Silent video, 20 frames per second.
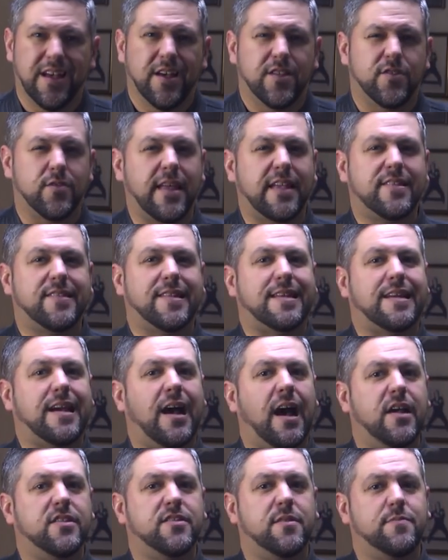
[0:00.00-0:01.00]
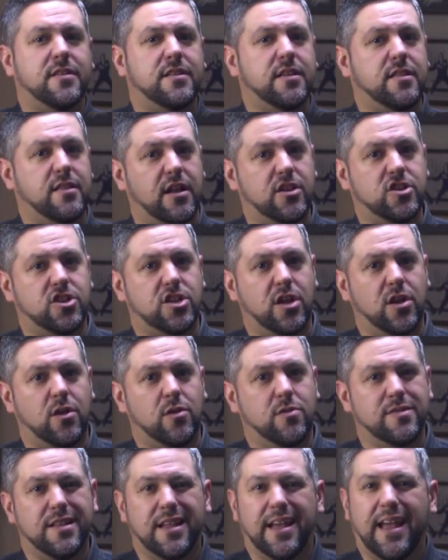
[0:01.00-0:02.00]
So that's the concept in a
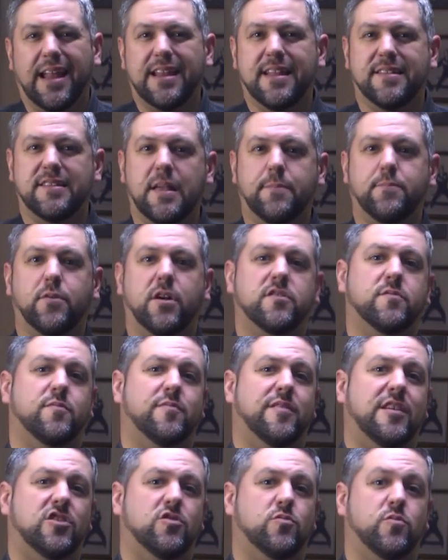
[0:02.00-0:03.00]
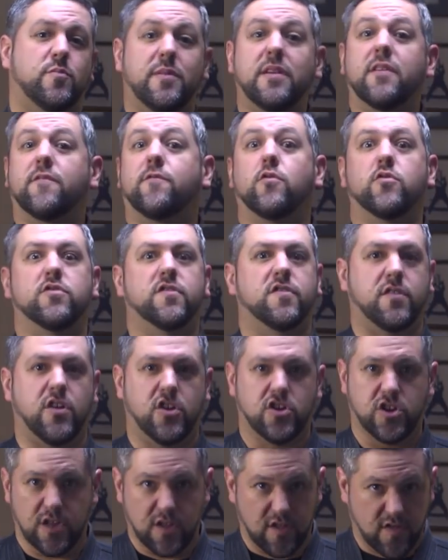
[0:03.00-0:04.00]
nutshell, and a deeper explanation would be a full
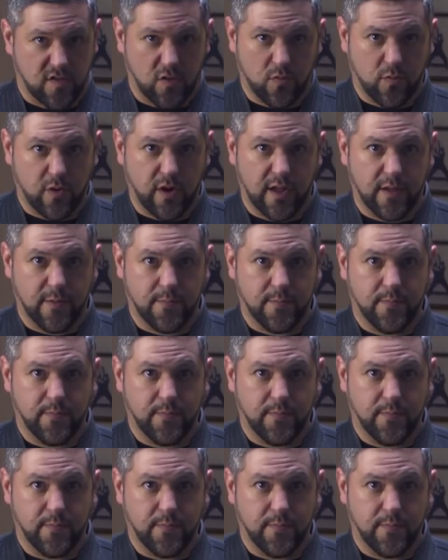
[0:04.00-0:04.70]
discussion in its own right.